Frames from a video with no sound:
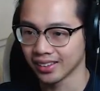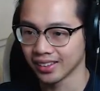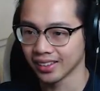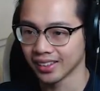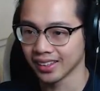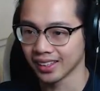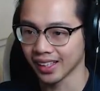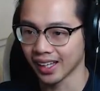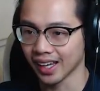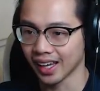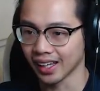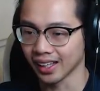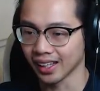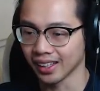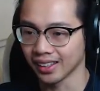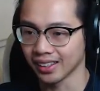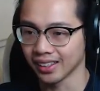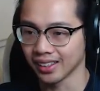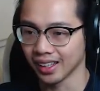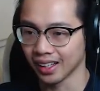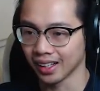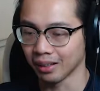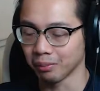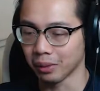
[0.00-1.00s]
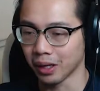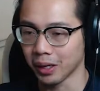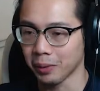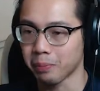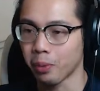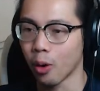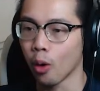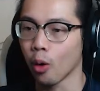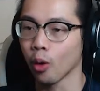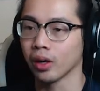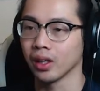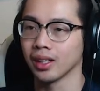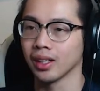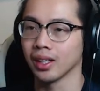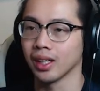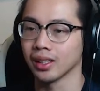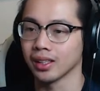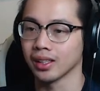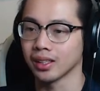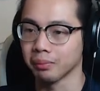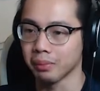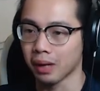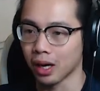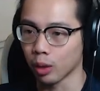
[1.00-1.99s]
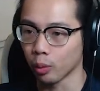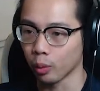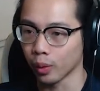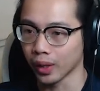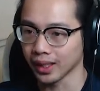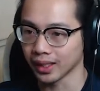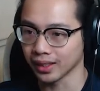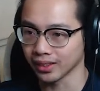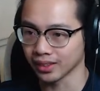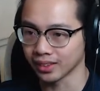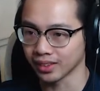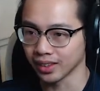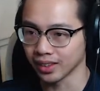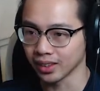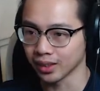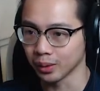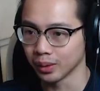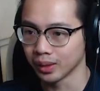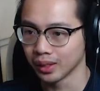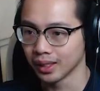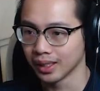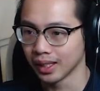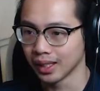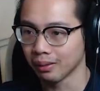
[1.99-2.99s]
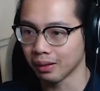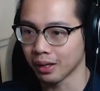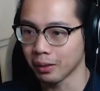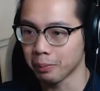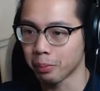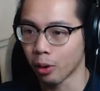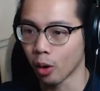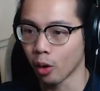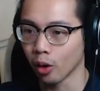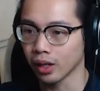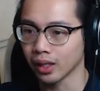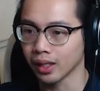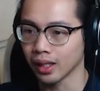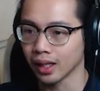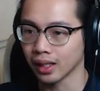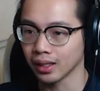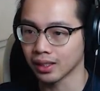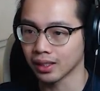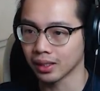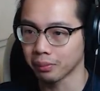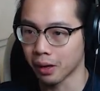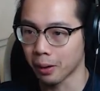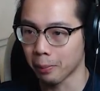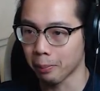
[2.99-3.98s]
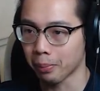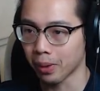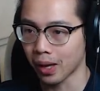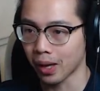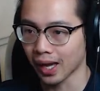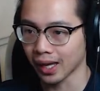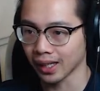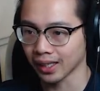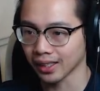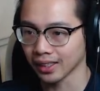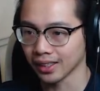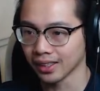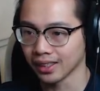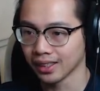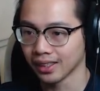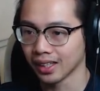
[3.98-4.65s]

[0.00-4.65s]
Look at that. And I'm like pouring it onto my wings too. I'm like pouring it onto my back.